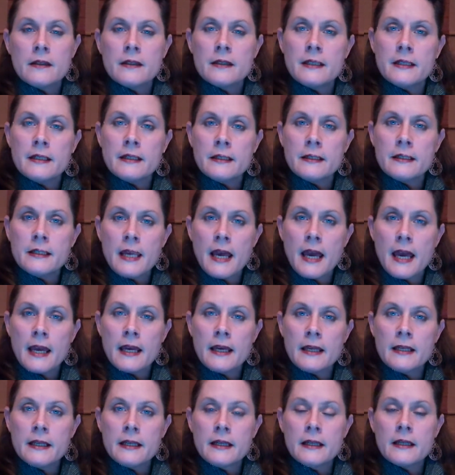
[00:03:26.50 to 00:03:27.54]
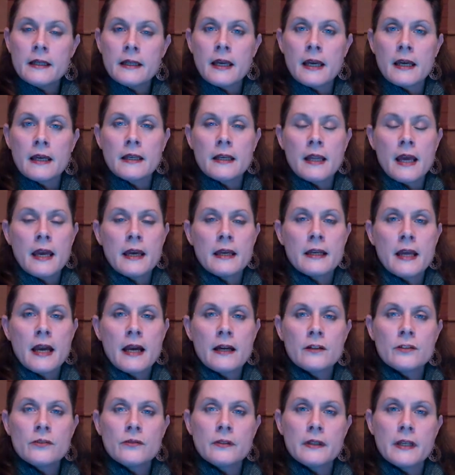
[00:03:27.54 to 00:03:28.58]
dictating and
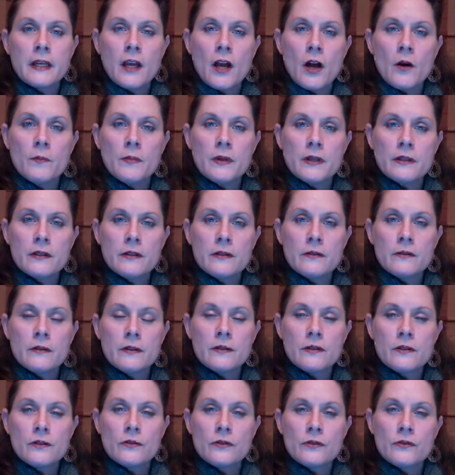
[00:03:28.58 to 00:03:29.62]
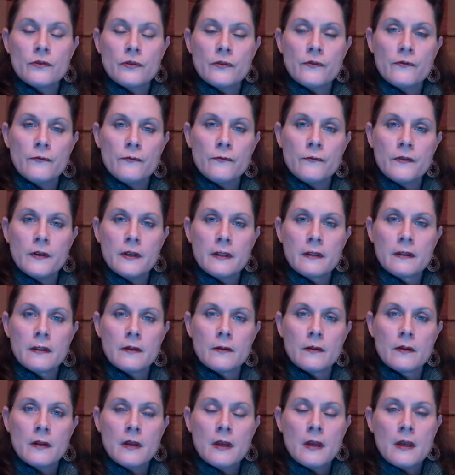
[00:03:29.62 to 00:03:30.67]
actually helping students to sort of fit
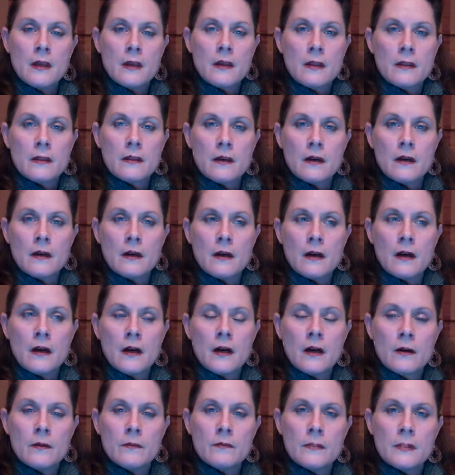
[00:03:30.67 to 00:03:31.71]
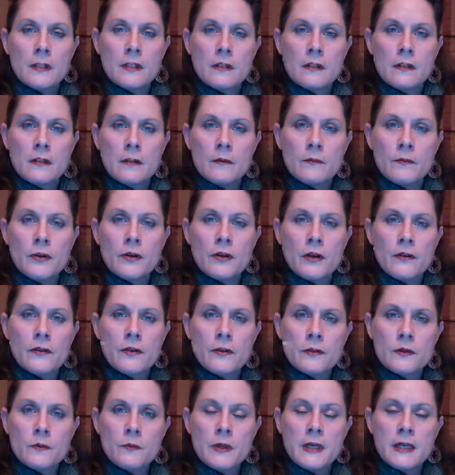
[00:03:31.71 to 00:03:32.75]
put all
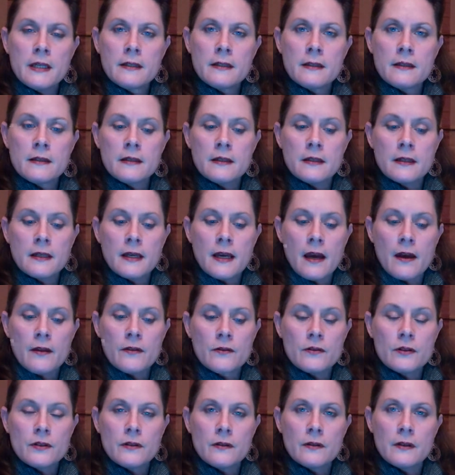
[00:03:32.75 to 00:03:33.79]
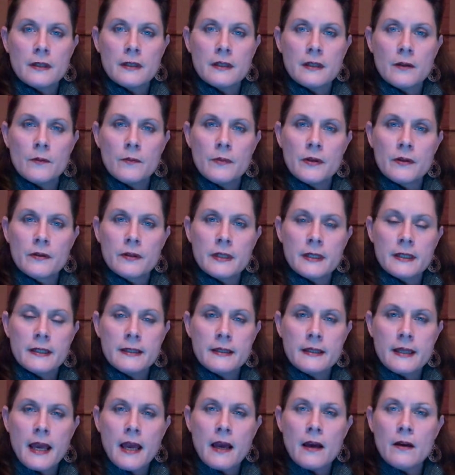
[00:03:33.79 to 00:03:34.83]
those pieces together so that they're building
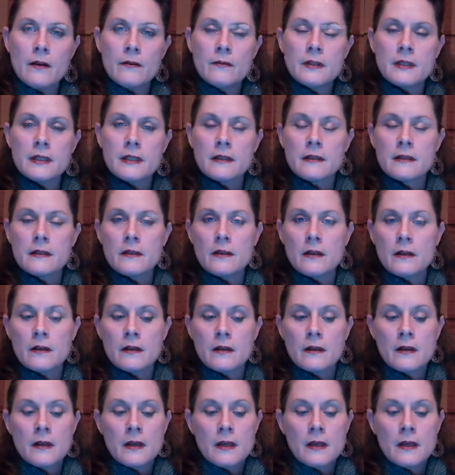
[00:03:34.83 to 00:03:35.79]
sounds into